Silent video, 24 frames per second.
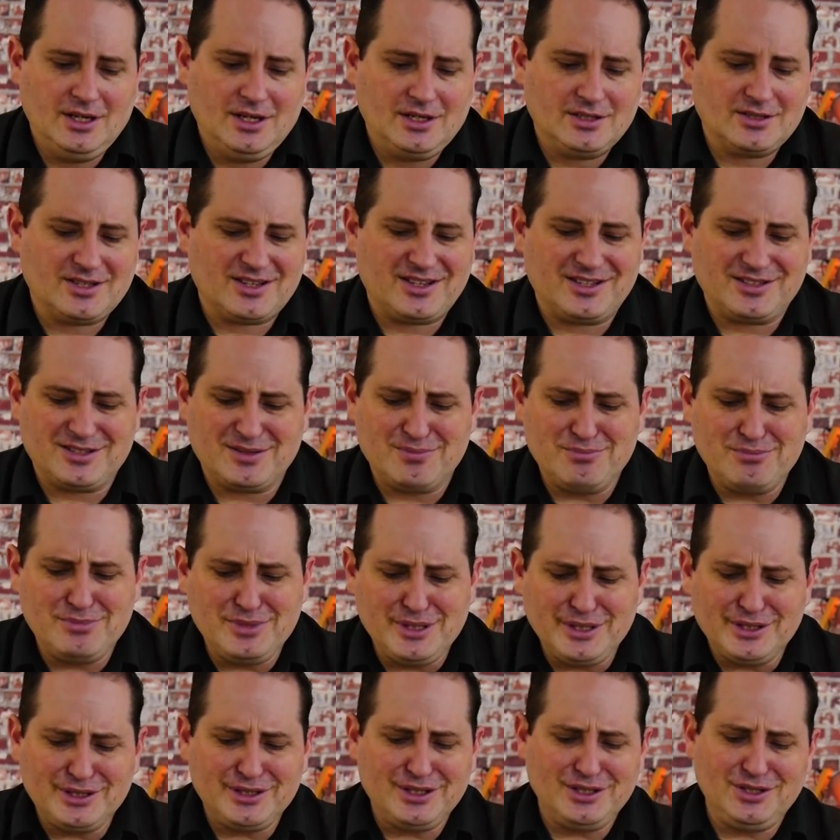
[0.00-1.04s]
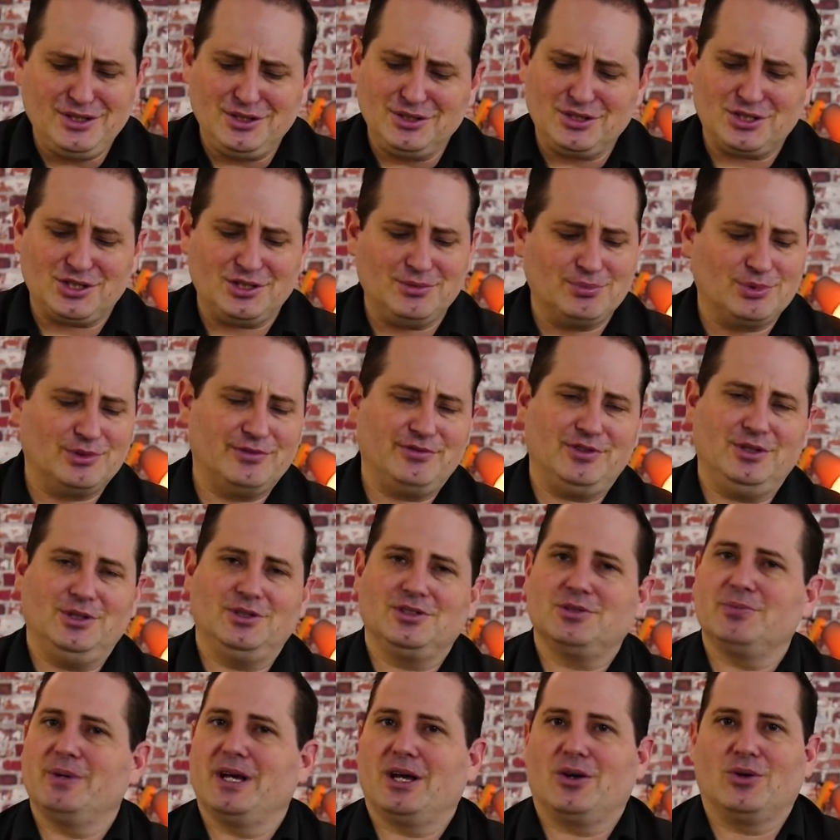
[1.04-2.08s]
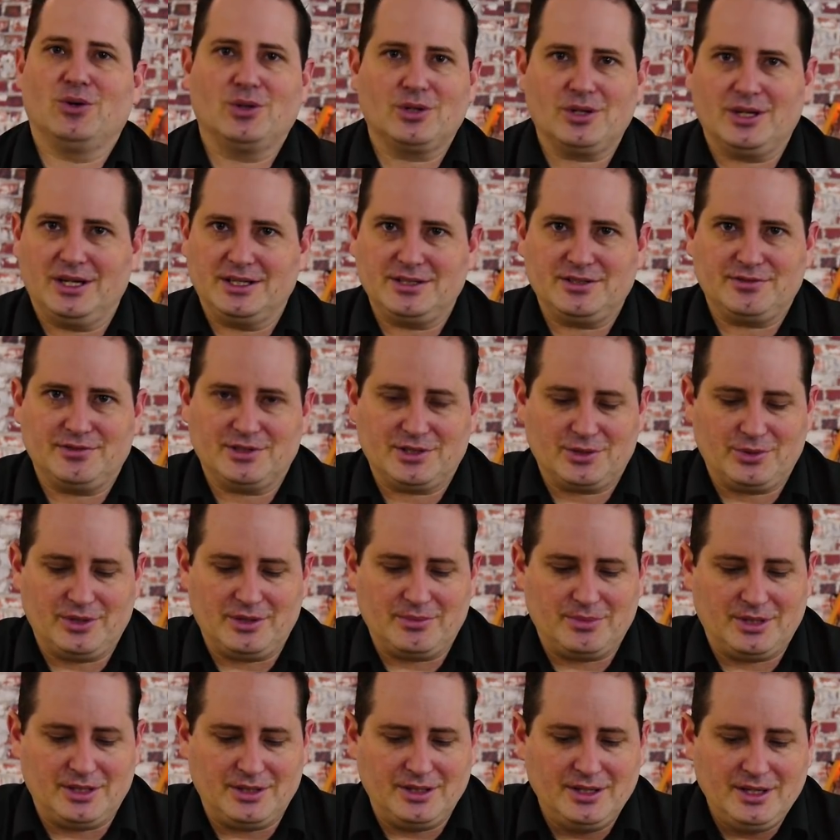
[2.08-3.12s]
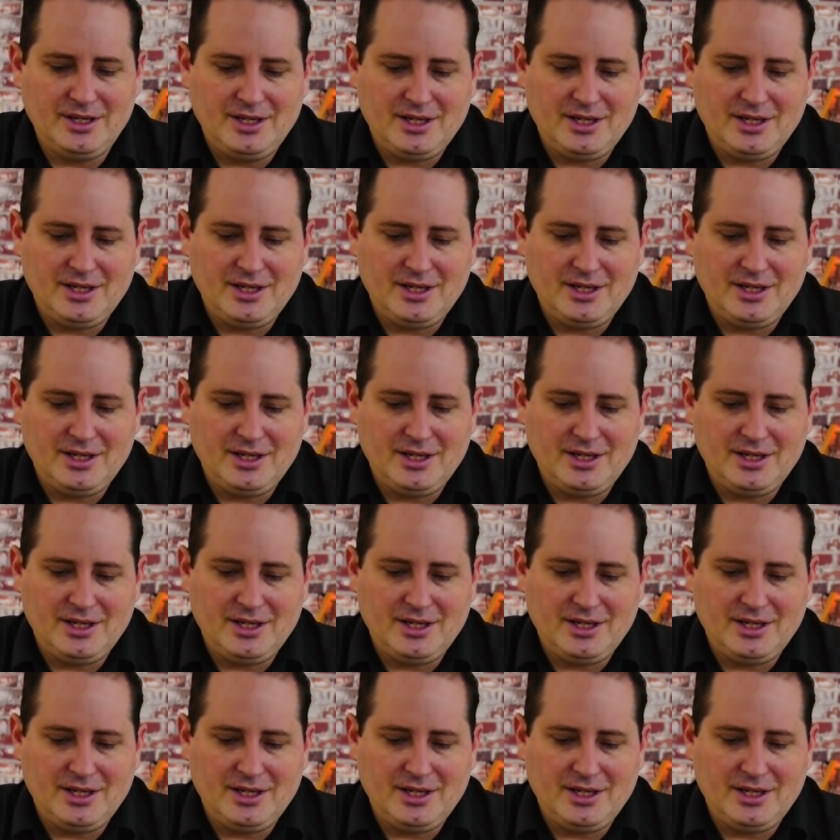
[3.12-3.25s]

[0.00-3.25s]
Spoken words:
So there's a million YouTube reviews about all kinds of equipment.